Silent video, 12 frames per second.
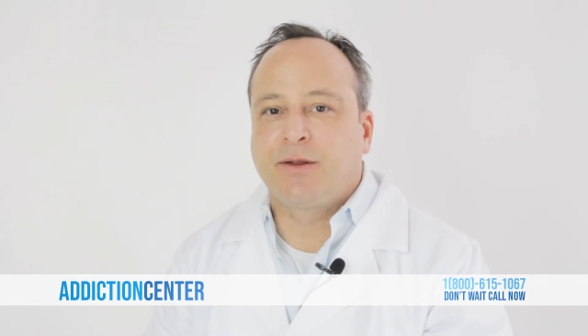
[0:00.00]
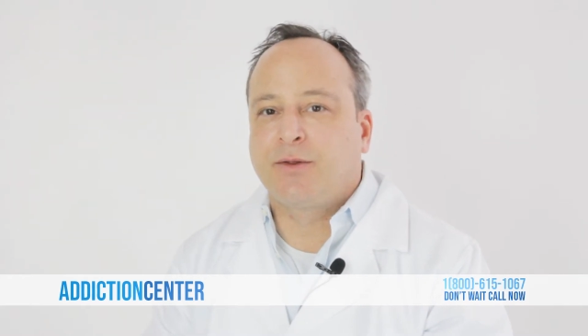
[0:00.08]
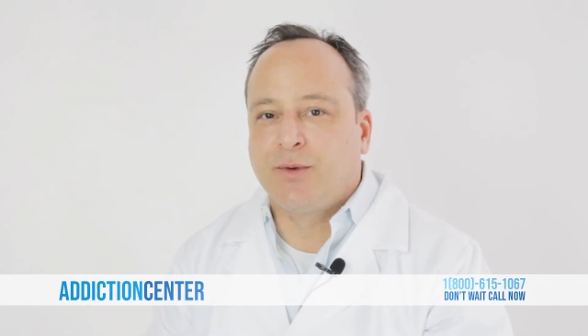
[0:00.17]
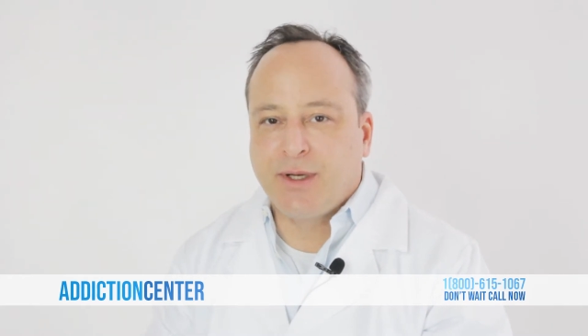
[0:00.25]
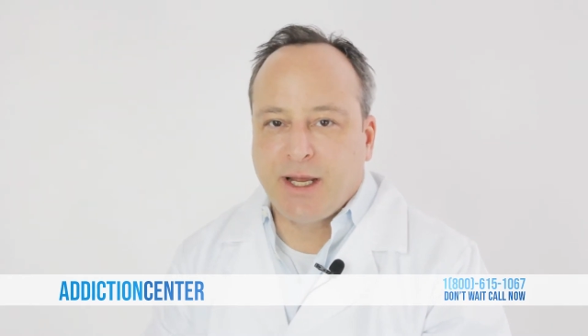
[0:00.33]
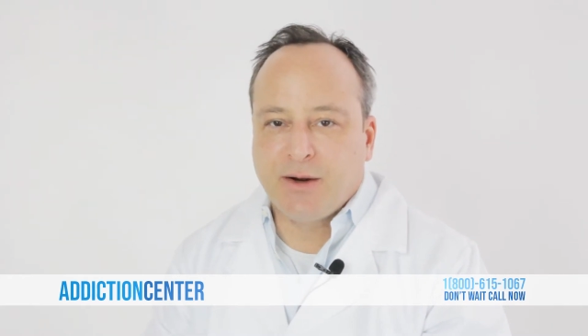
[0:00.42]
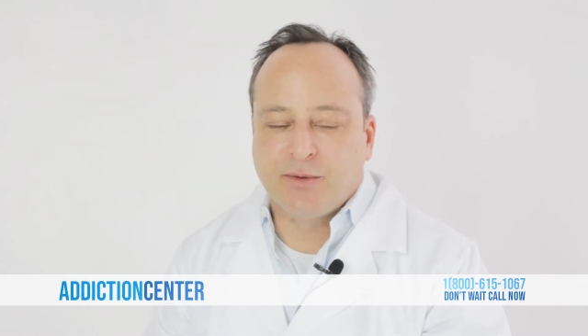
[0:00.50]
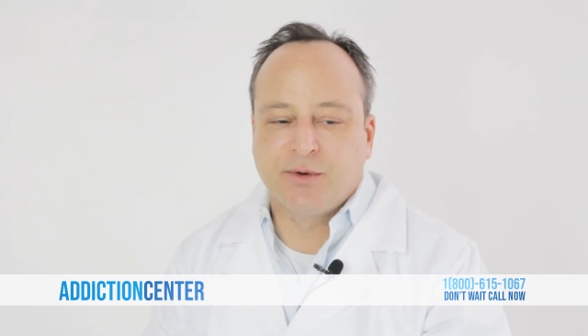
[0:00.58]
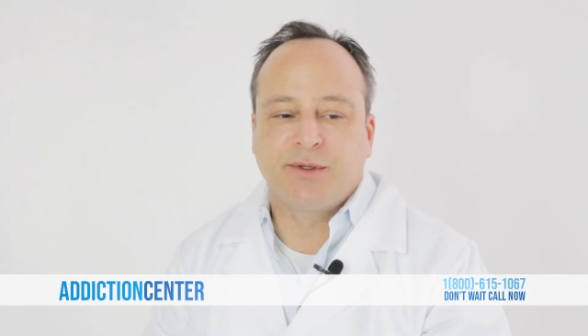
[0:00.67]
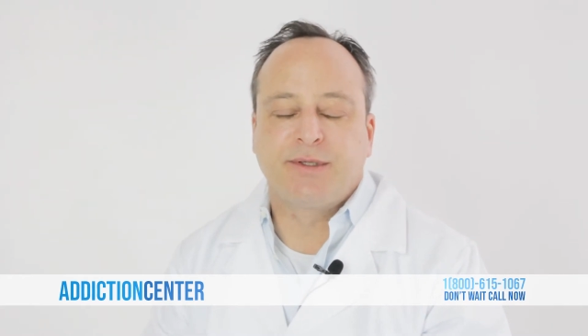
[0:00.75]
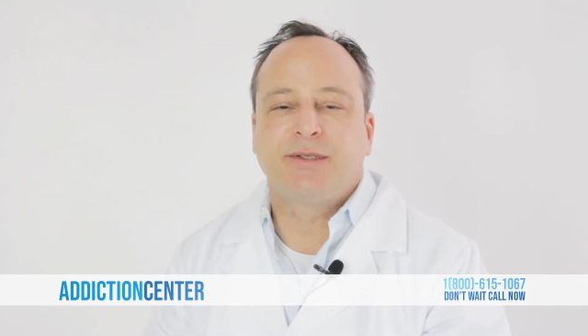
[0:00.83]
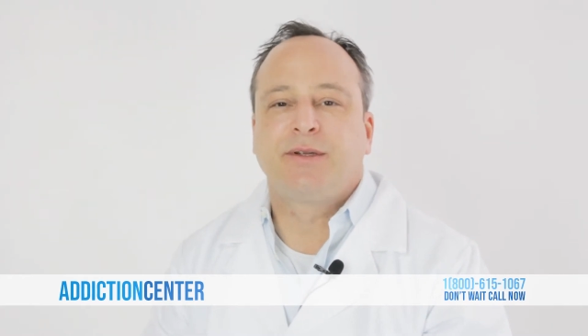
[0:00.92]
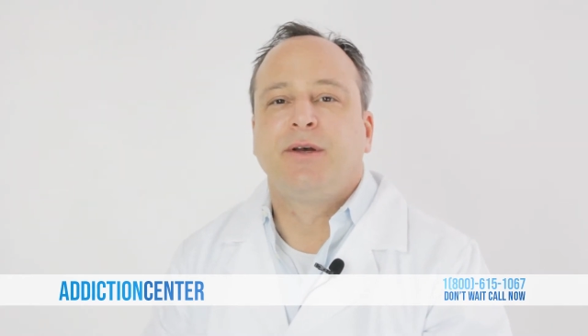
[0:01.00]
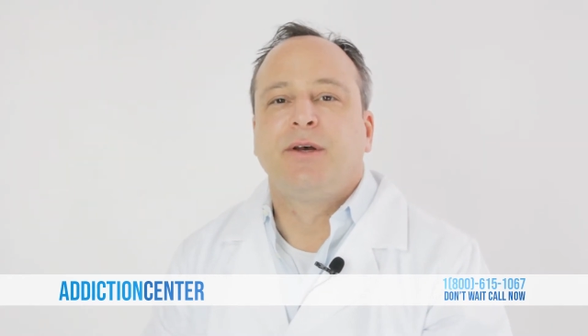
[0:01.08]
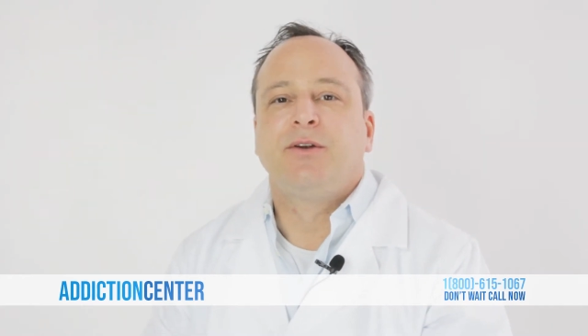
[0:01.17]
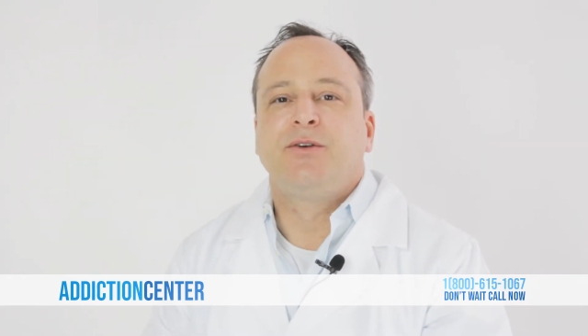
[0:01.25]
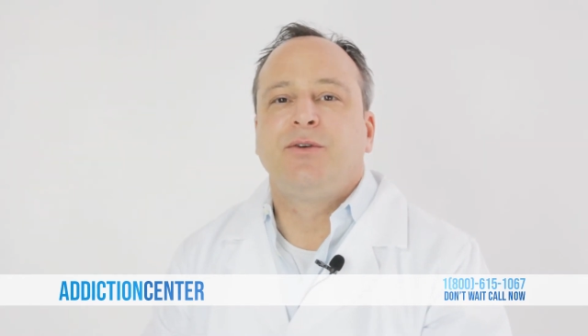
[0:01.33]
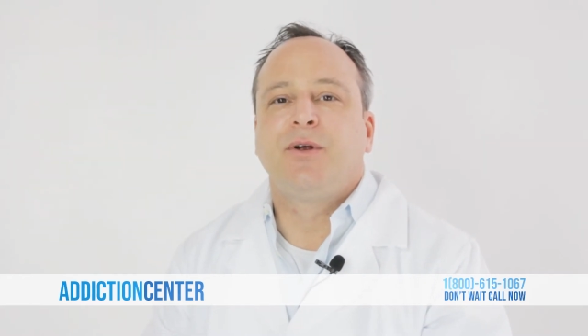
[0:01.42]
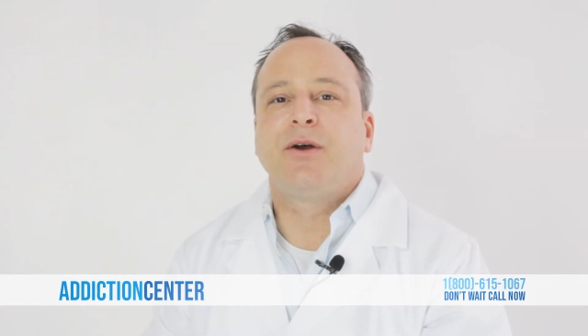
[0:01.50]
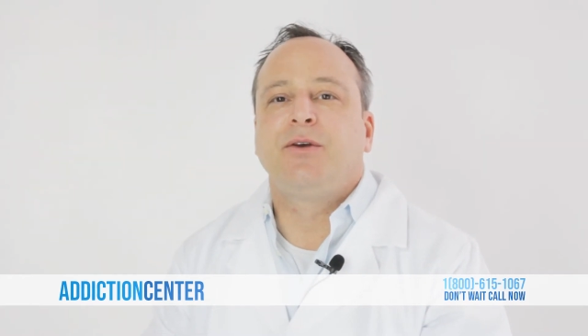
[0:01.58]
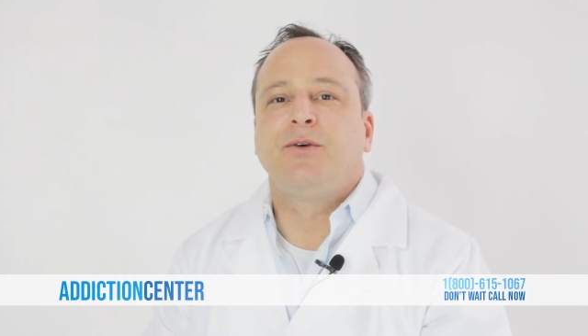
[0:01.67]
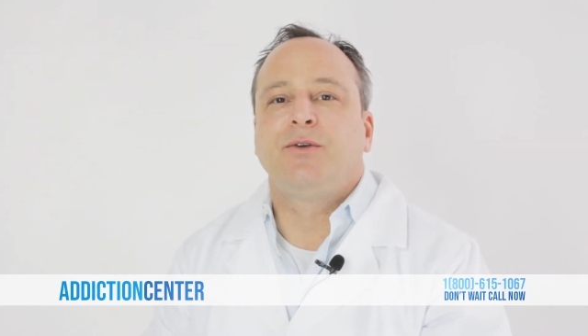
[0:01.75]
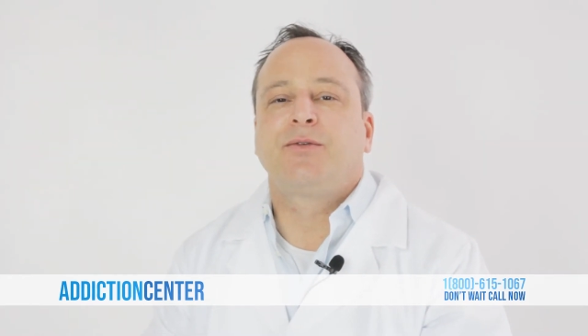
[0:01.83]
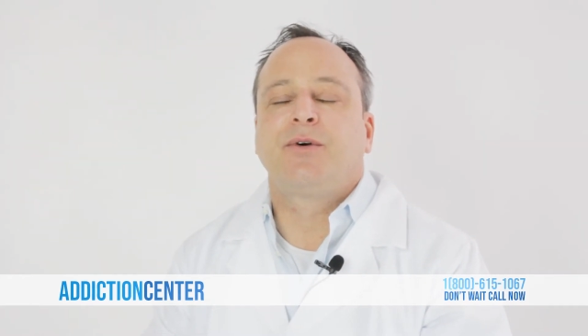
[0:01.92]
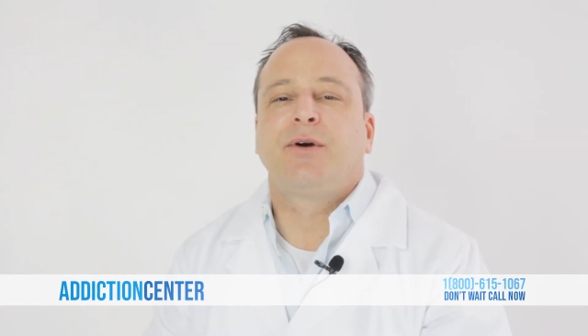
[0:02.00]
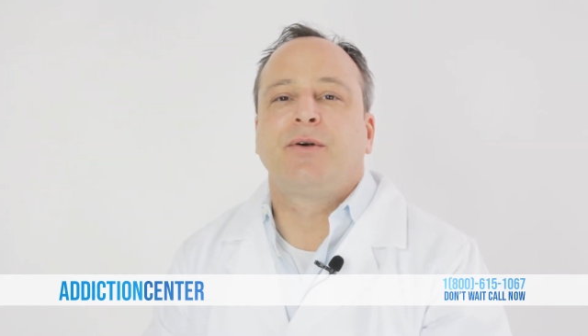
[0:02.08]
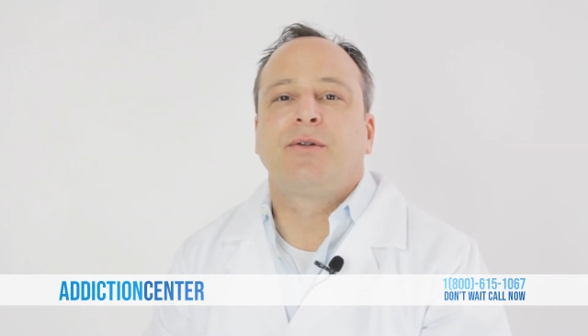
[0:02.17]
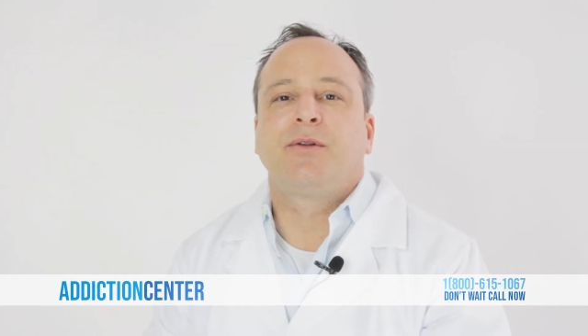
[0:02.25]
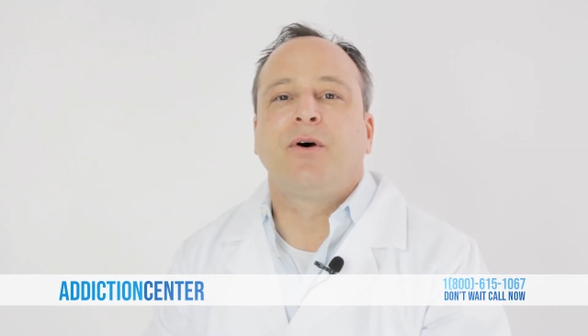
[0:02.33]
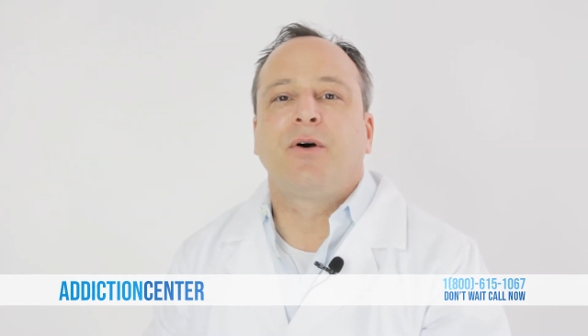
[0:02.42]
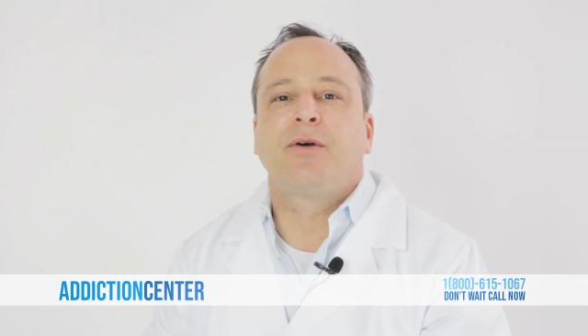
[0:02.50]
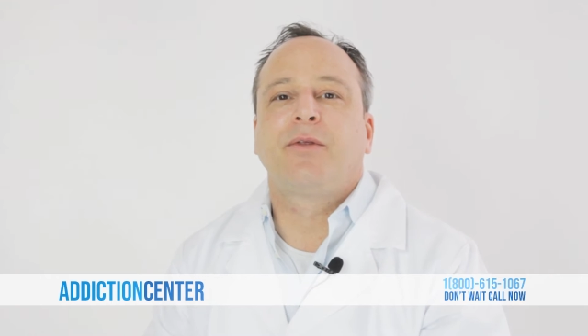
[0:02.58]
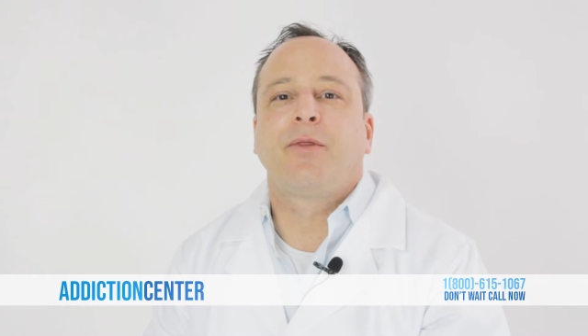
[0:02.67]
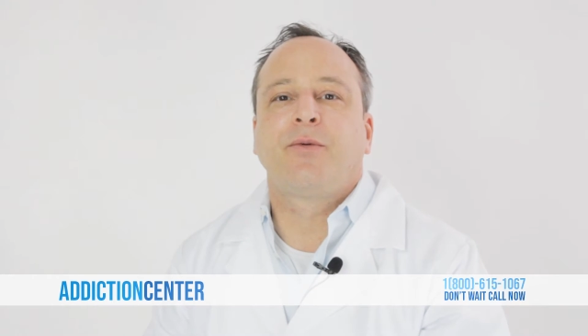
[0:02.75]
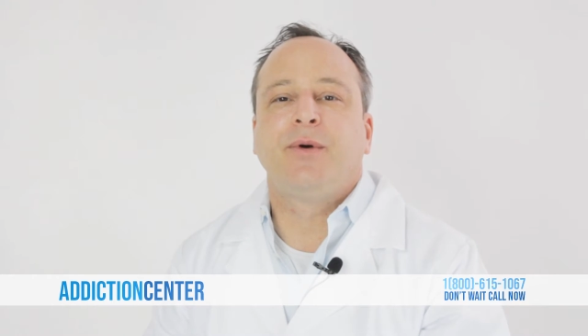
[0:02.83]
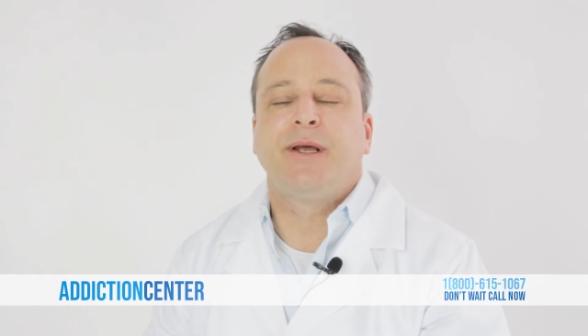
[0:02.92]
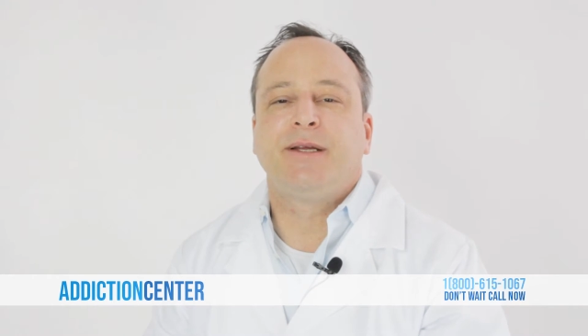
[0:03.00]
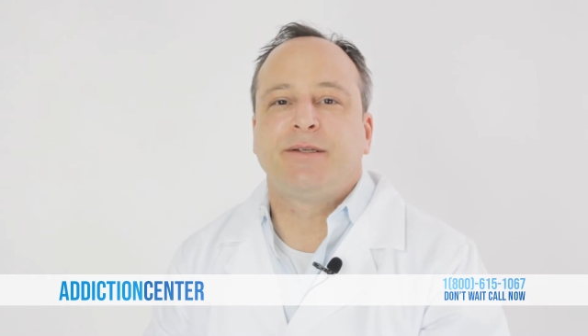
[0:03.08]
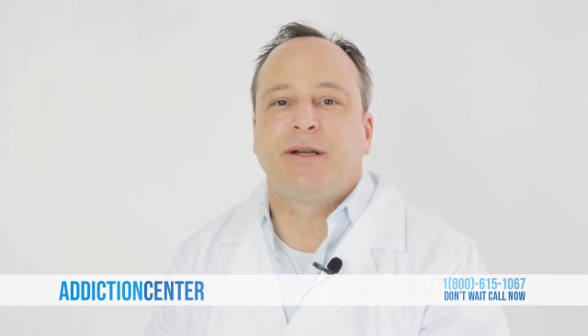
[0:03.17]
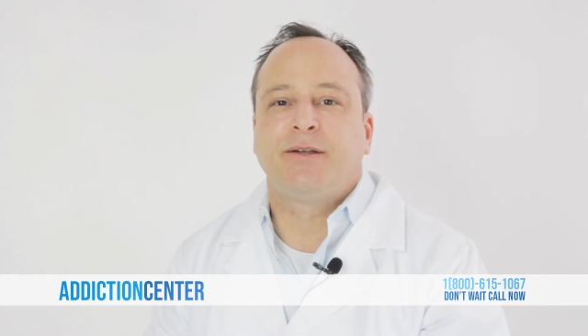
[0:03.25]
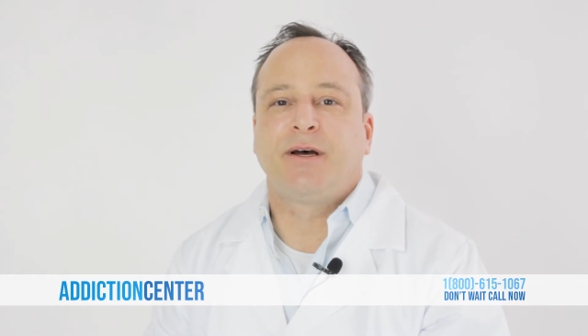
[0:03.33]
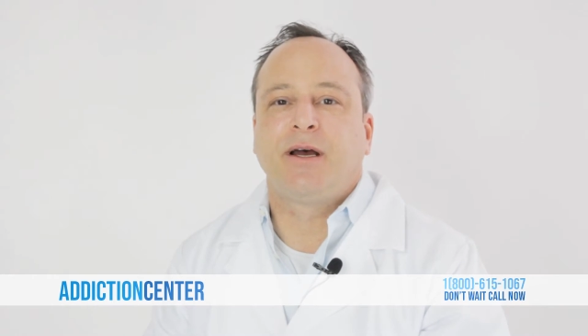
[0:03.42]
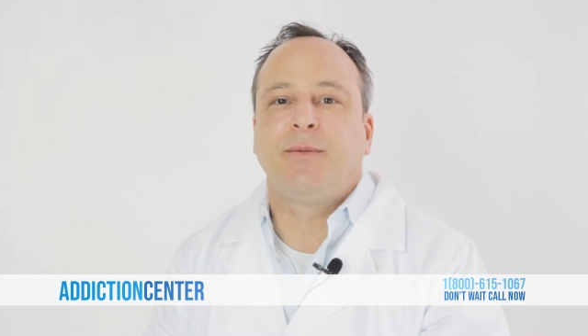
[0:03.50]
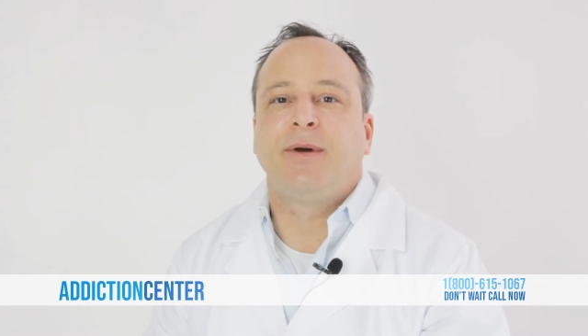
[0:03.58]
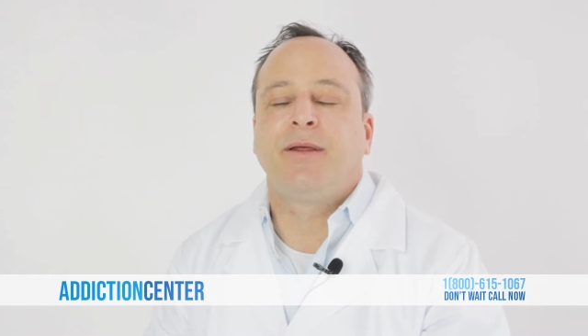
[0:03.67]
The three day rule is do not use for longer than three days at a time